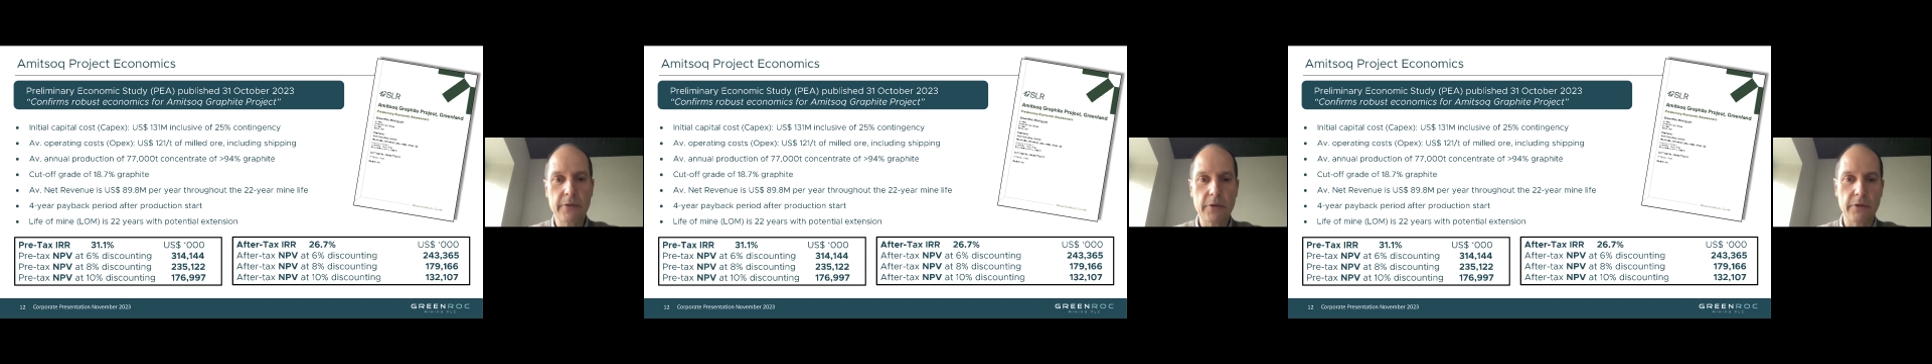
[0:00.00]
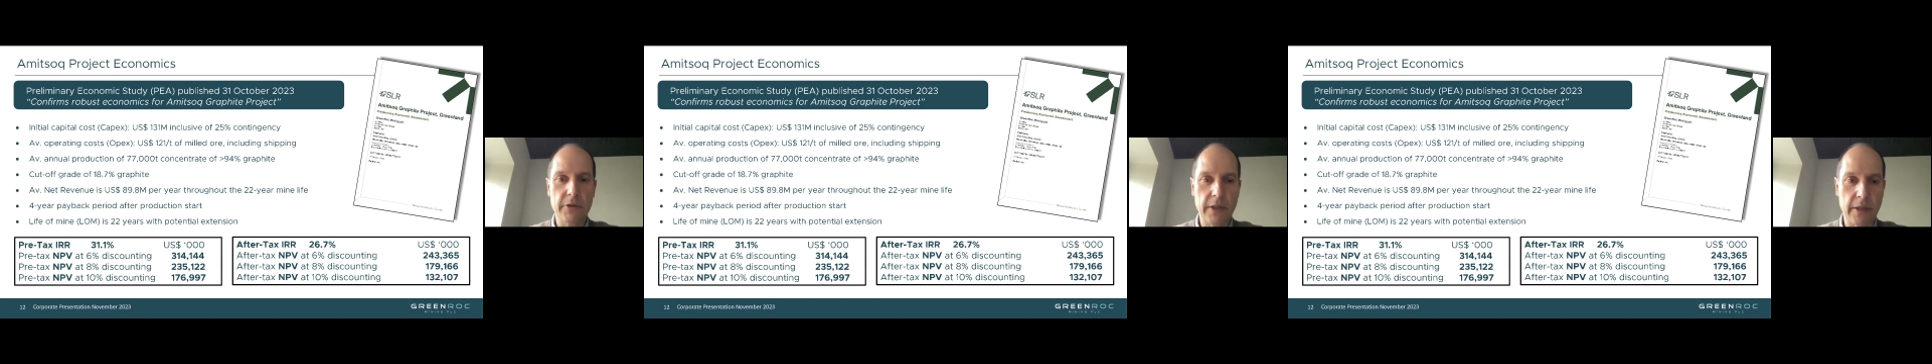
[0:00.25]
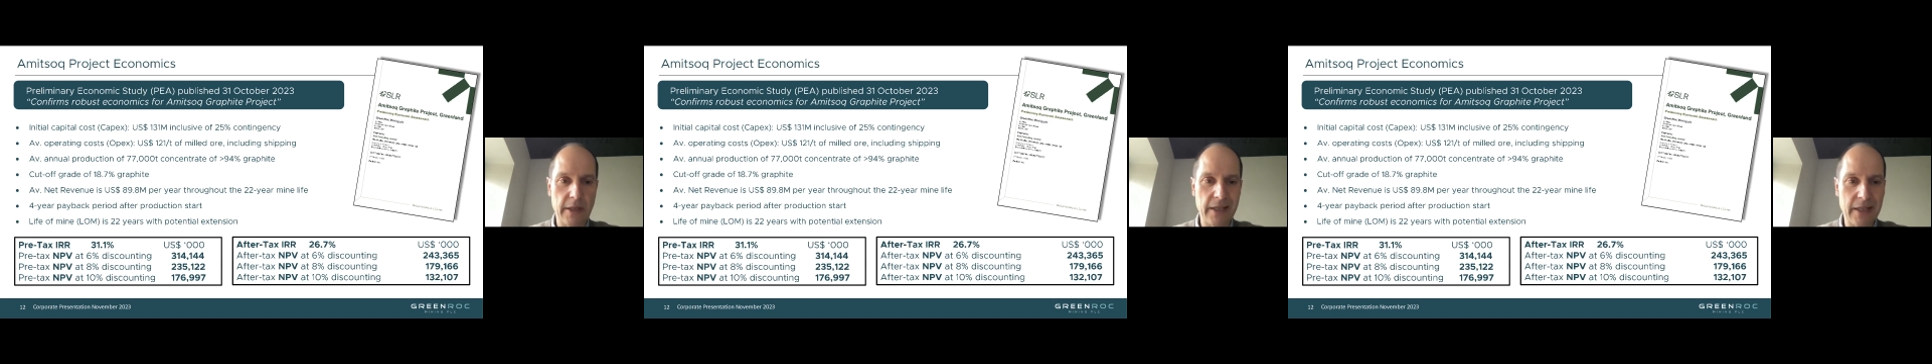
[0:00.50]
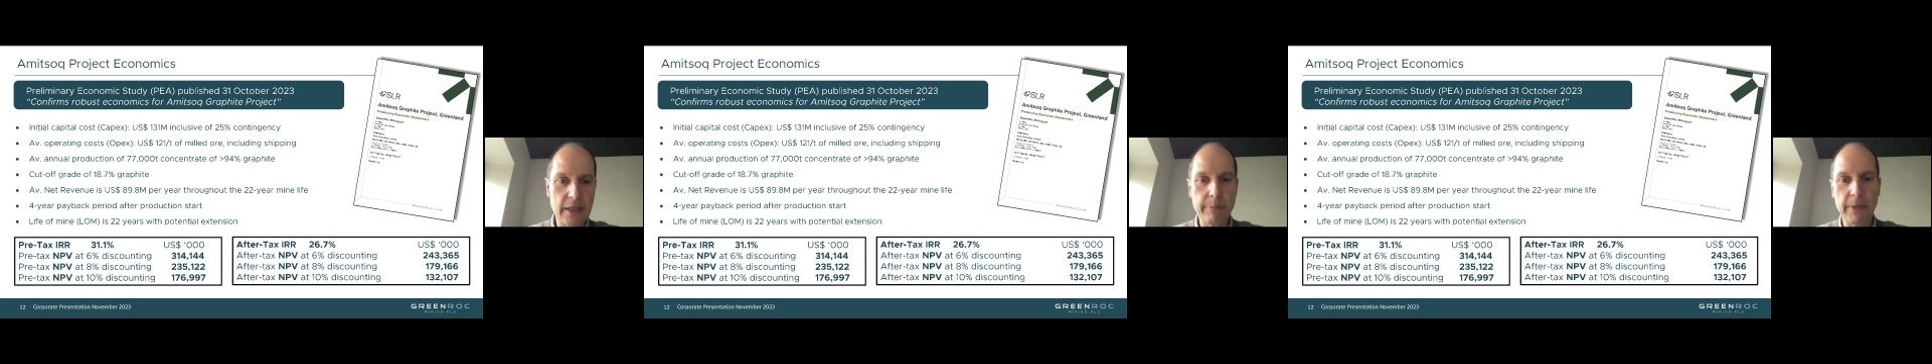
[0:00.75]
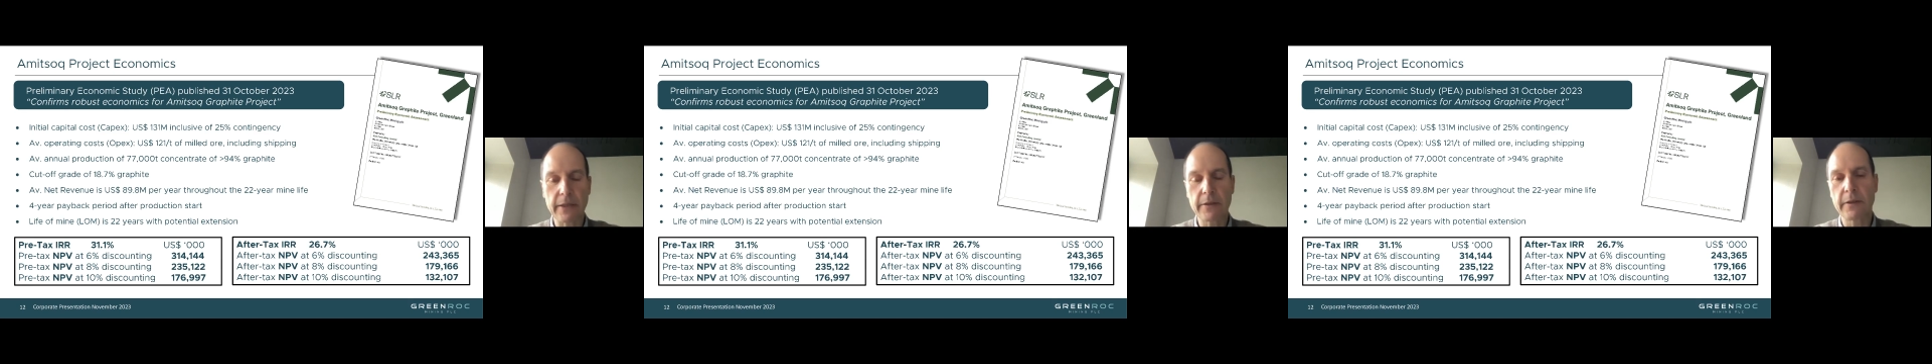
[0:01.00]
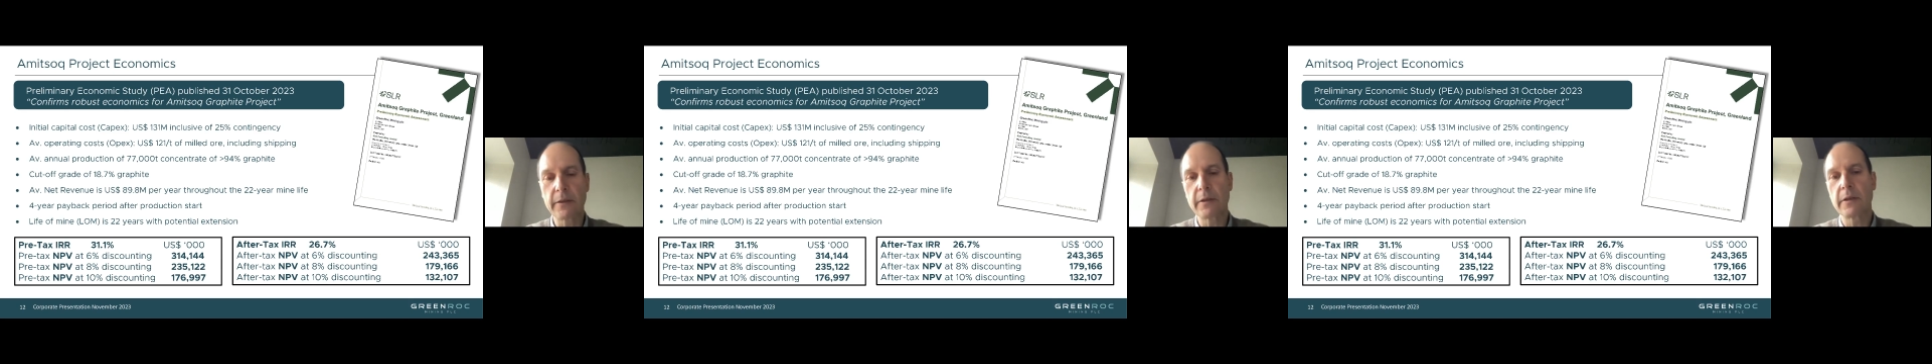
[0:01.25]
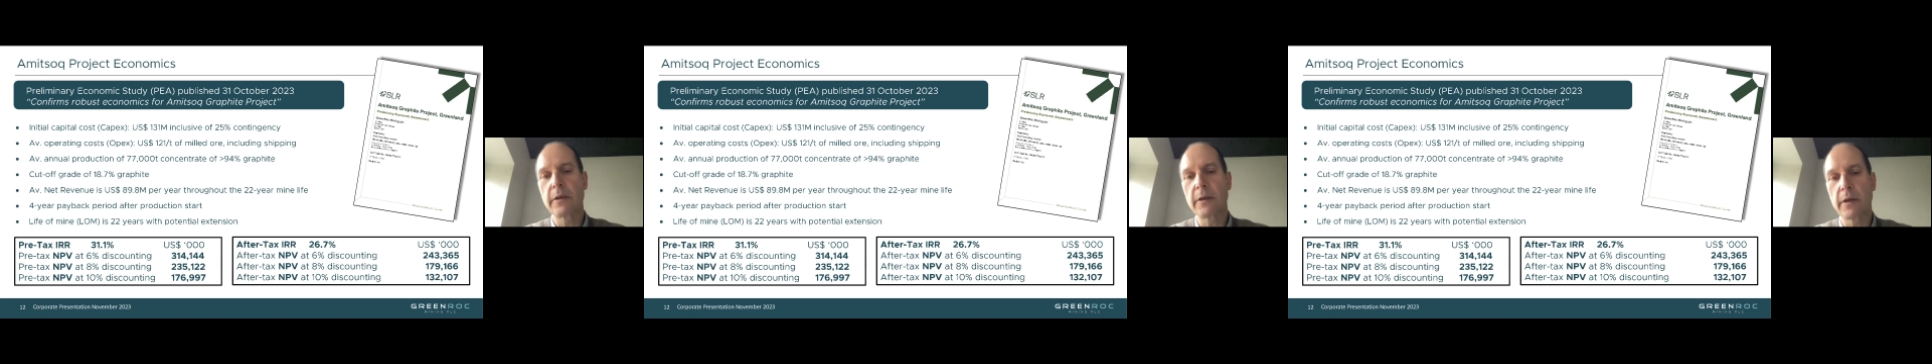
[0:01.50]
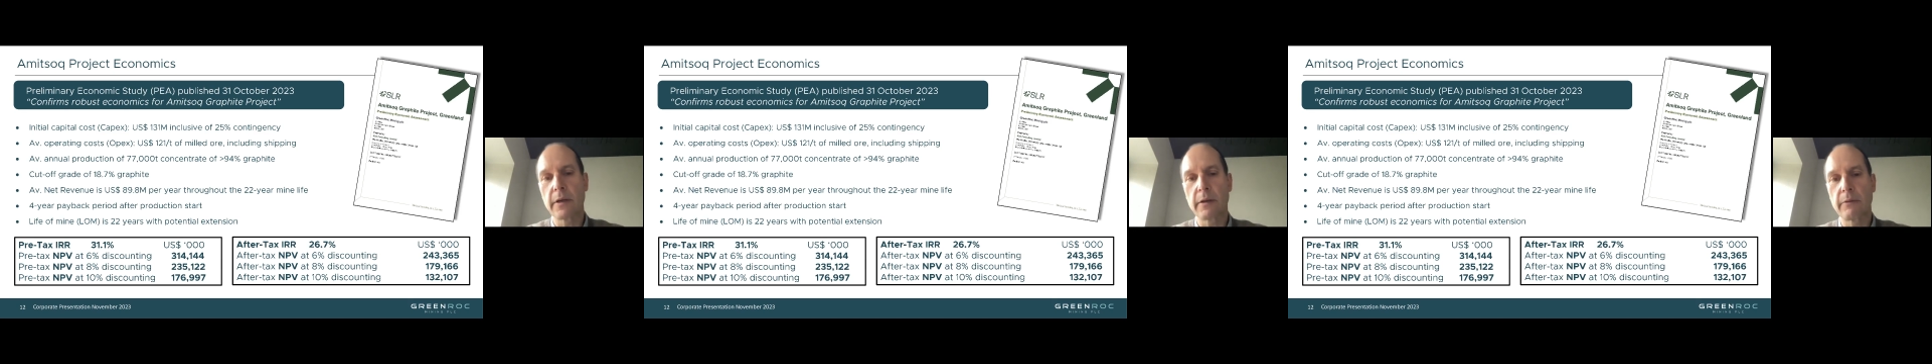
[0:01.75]
So it's an independent
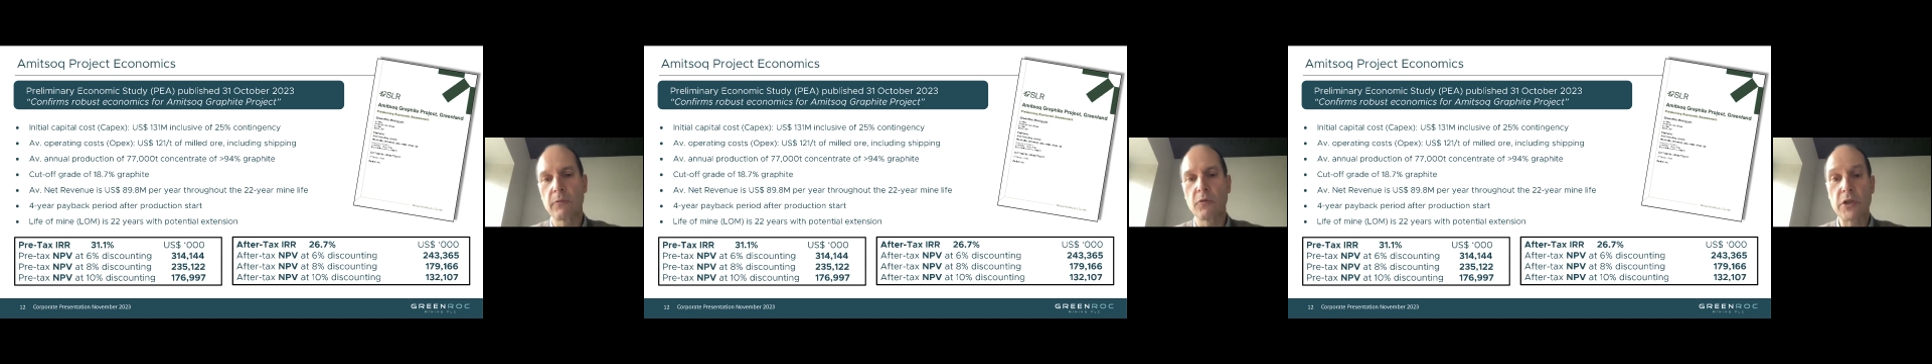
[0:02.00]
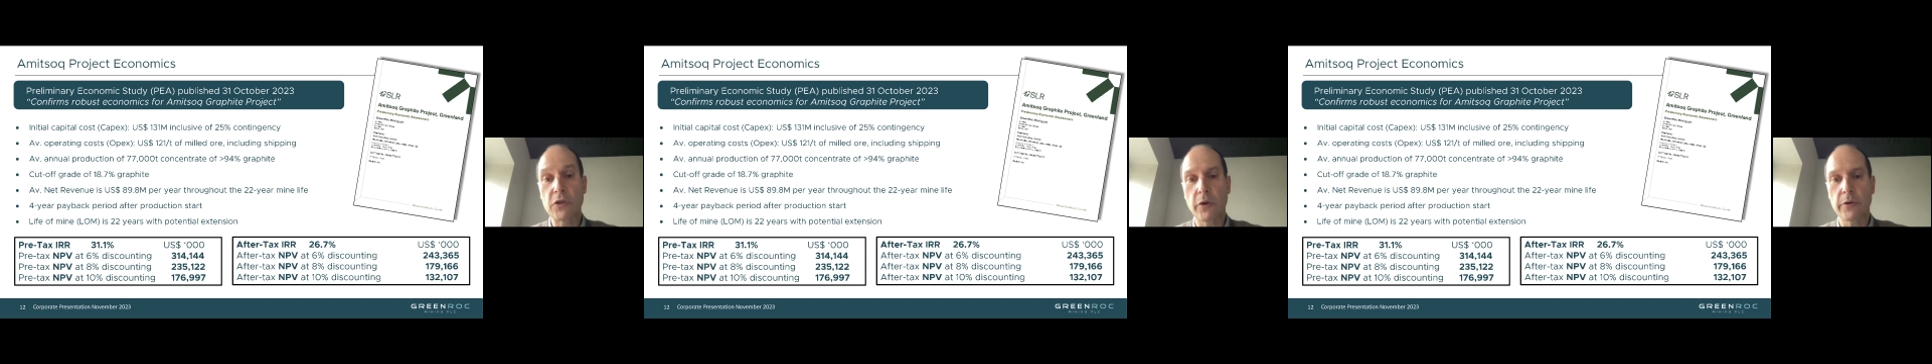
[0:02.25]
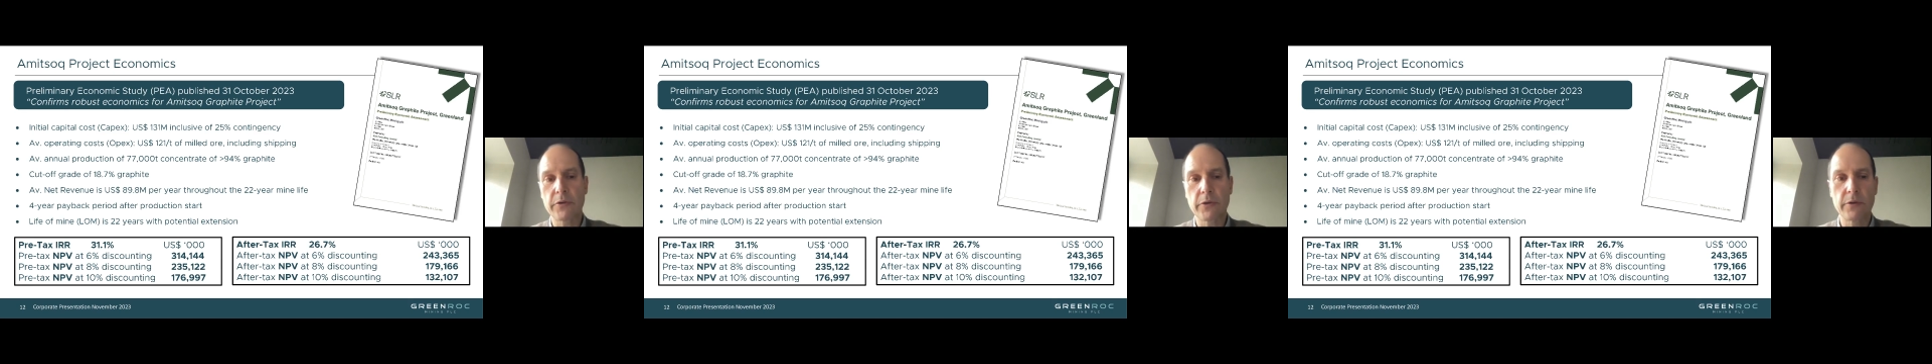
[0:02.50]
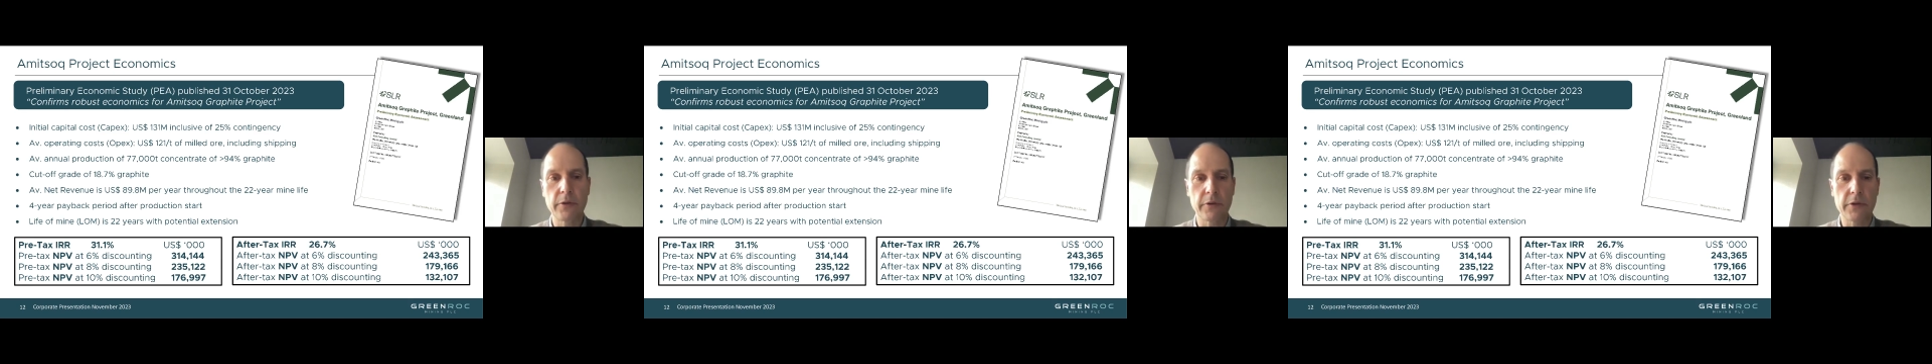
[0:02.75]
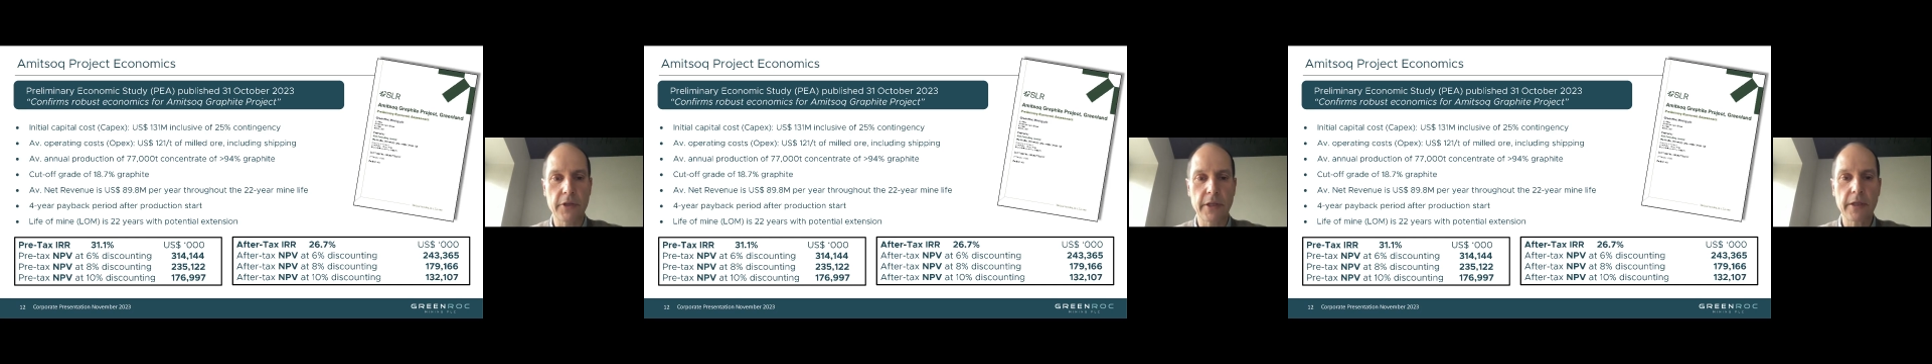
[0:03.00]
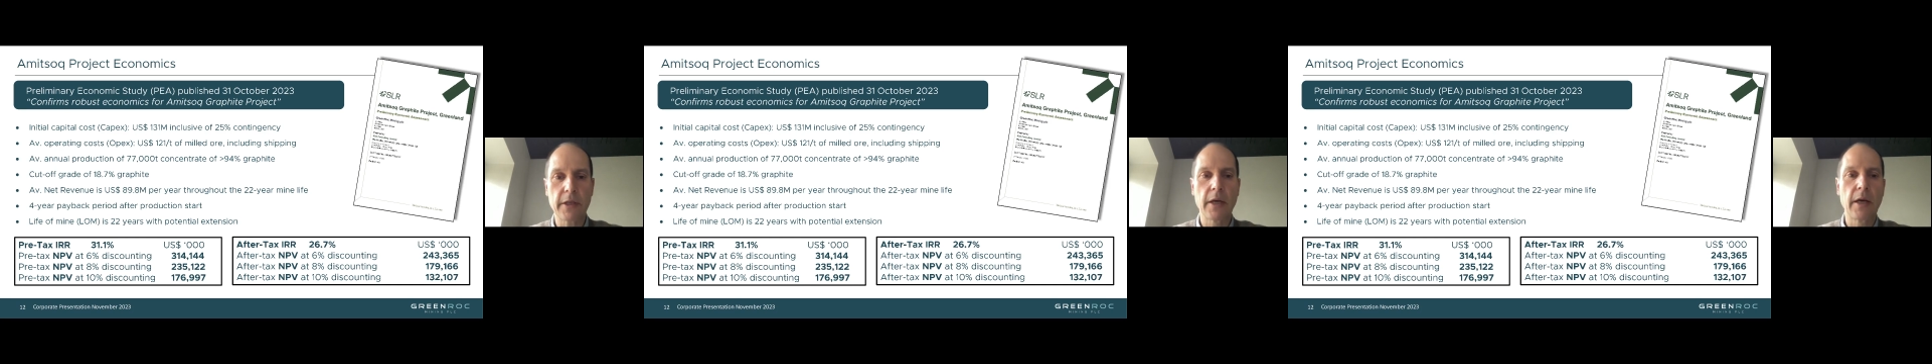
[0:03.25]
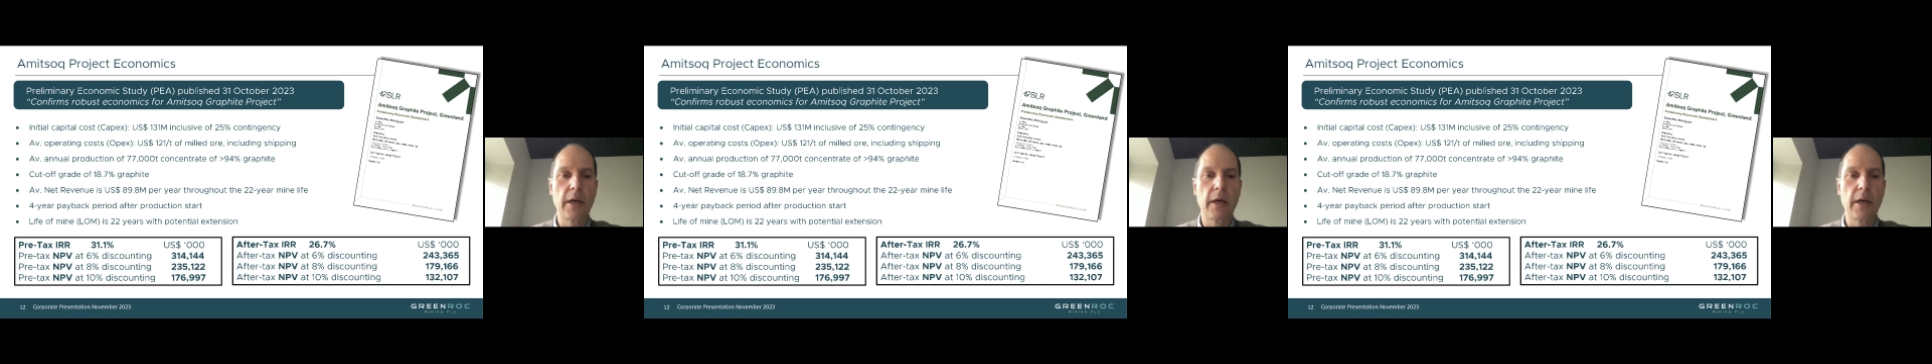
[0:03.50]
research, you could say.